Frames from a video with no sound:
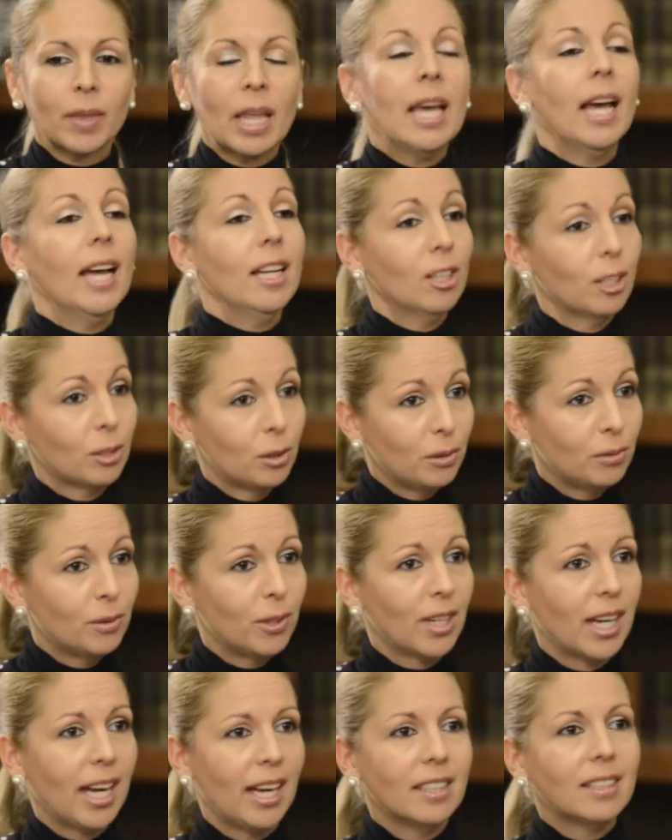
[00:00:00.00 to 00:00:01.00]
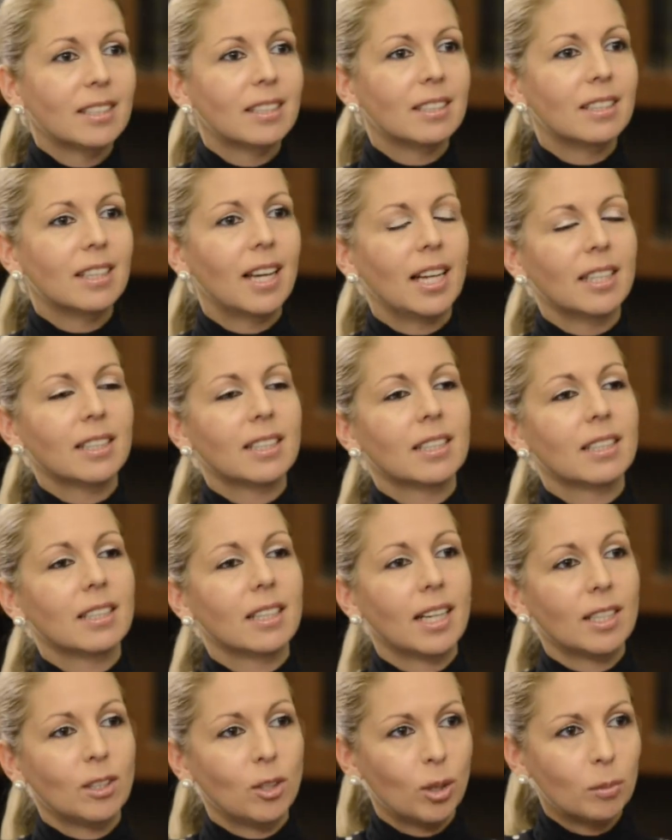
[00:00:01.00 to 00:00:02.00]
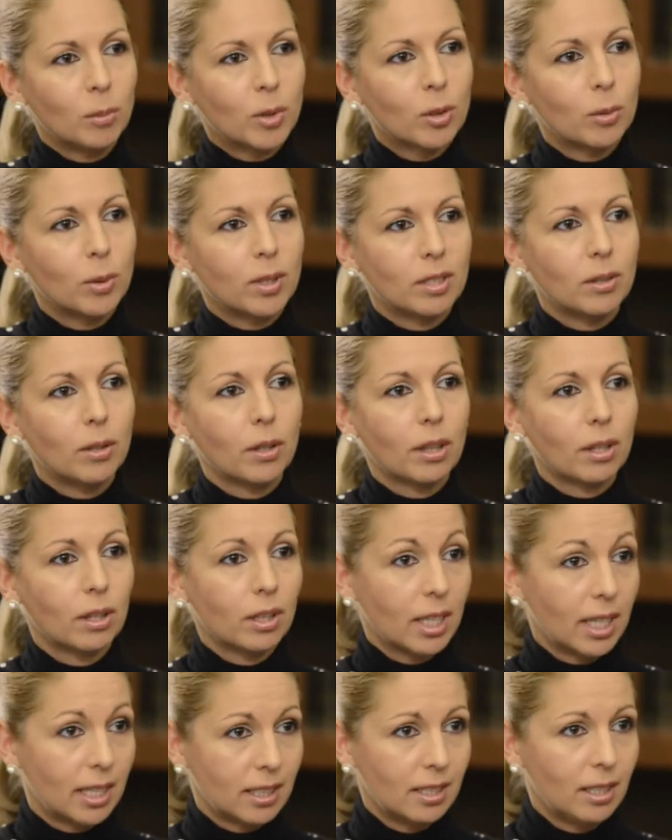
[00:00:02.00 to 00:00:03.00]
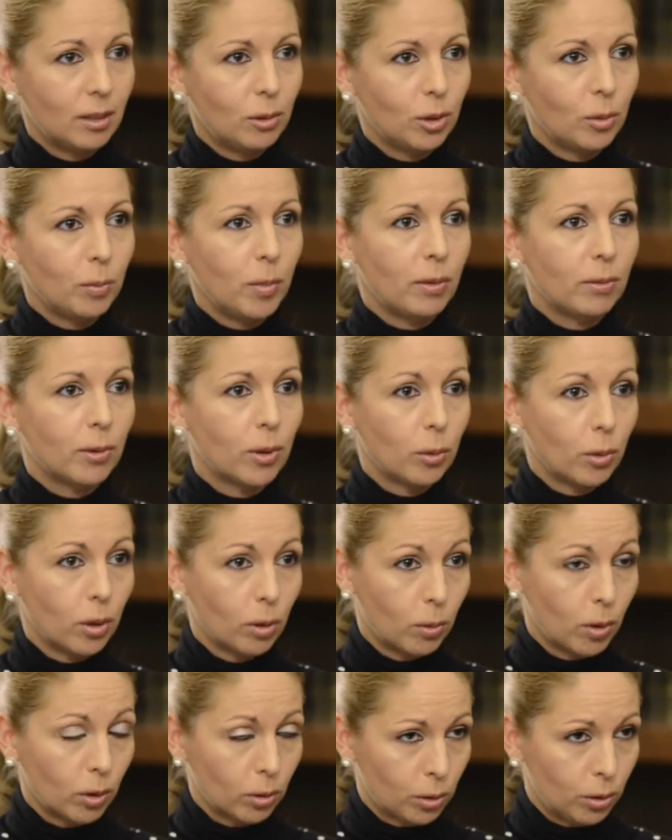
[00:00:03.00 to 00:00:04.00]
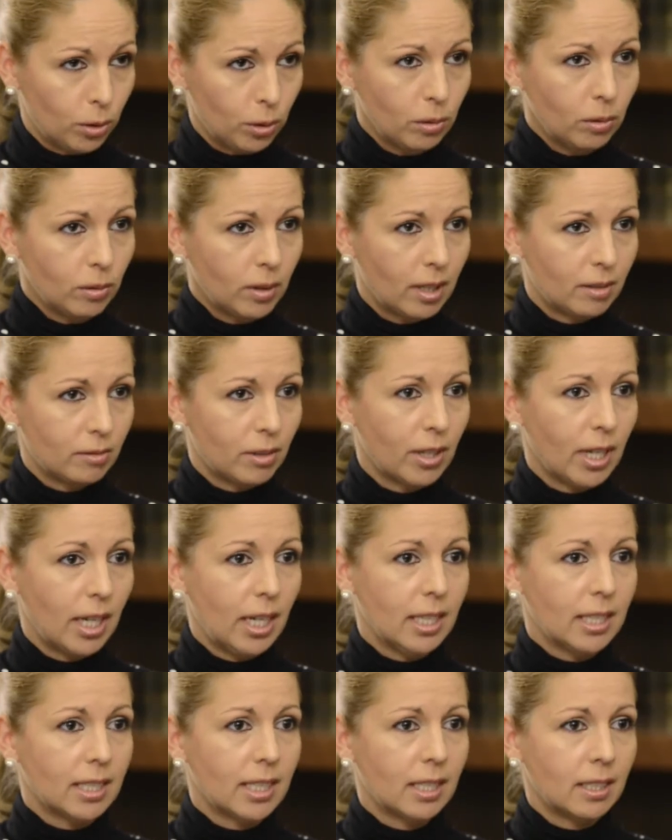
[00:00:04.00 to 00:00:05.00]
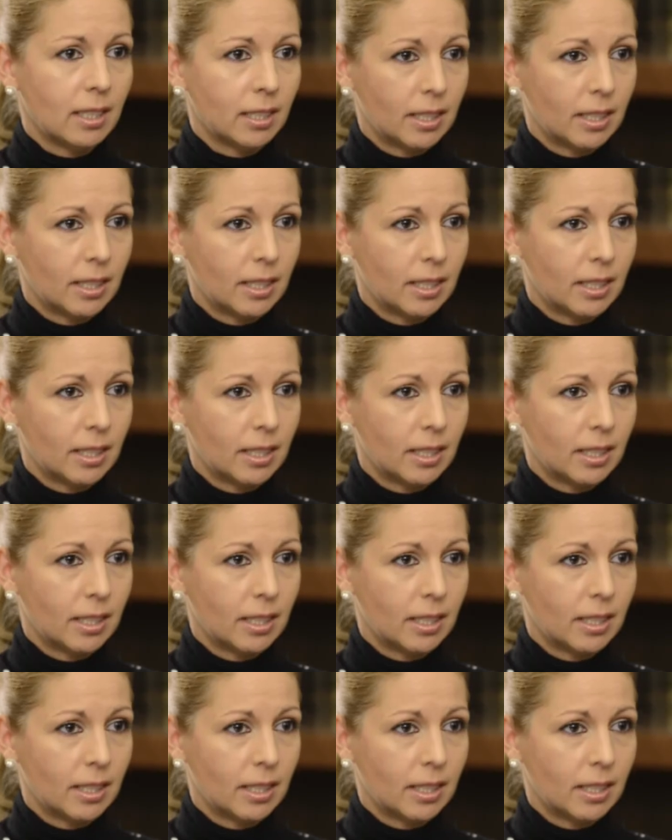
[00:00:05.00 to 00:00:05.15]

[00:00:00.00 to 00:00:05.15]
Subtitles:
And not to forget that Radomsko was the third Chassidut before World War II, after Alexander